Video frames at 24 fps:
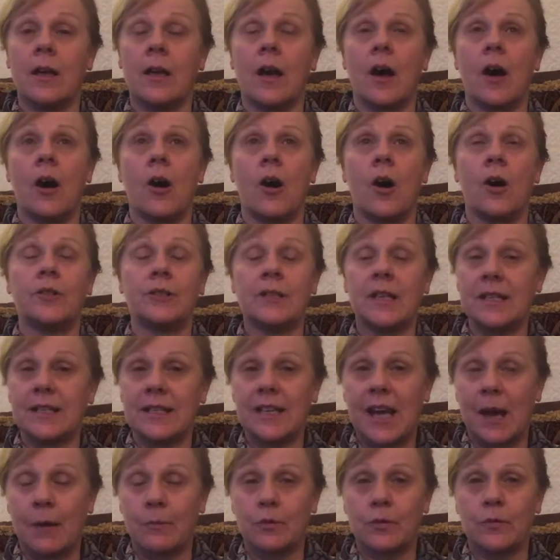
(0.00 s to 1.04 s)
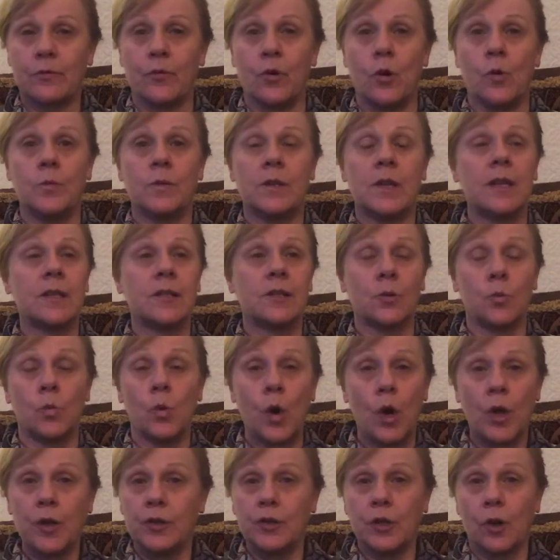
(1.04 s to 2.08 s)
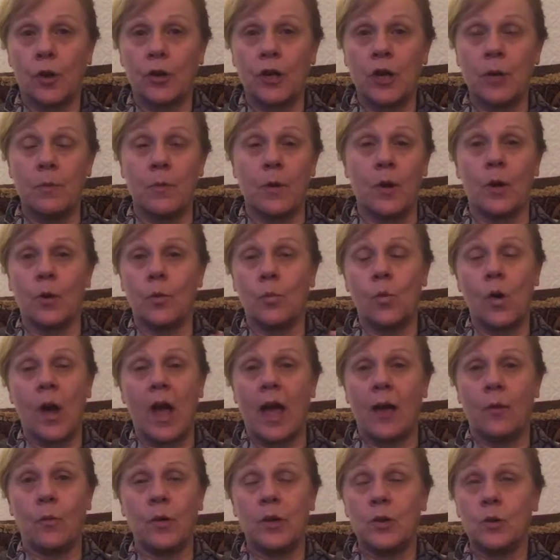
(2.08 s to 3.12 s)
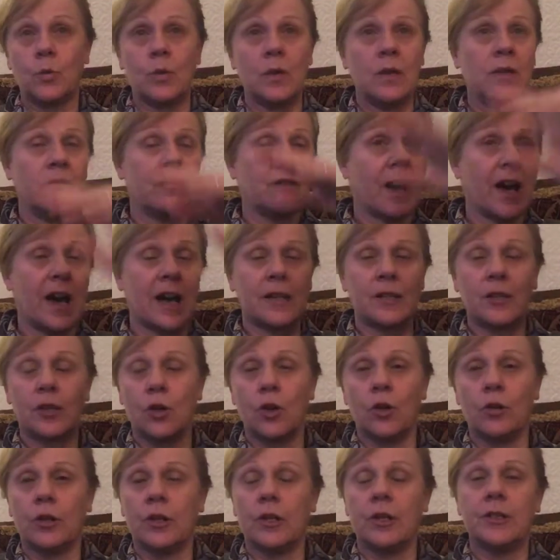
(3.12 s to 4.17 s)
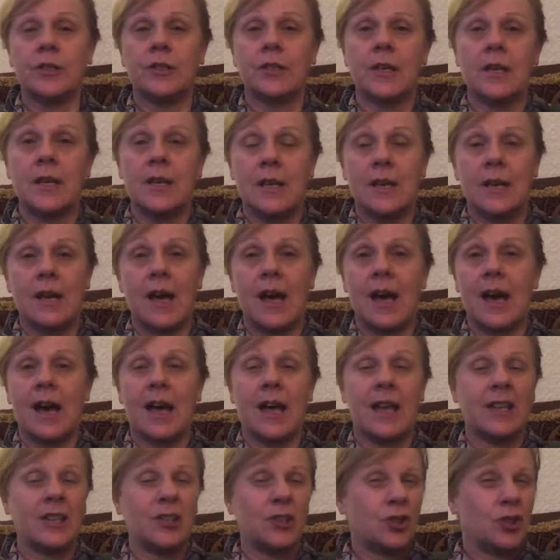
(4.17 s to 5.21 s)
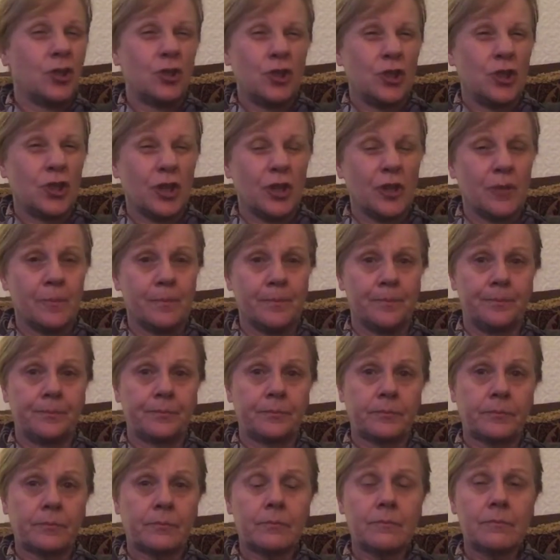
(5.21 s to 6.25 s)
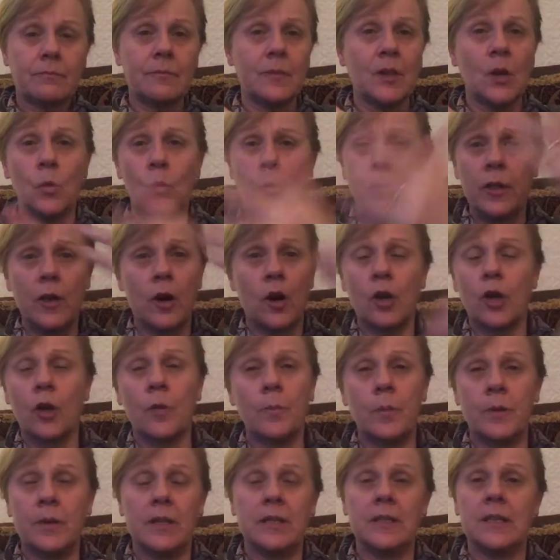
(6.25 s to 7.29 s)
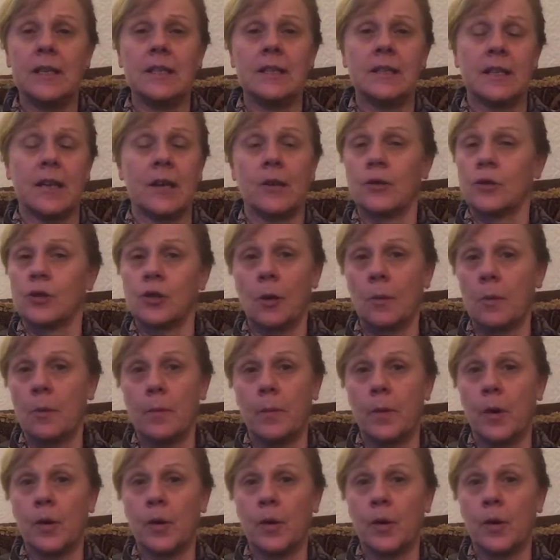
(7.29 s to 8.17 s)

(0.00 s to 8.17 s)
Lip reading: our data capture forms. It's a Word document which we've had coloured and zhuzhed up with our company details top and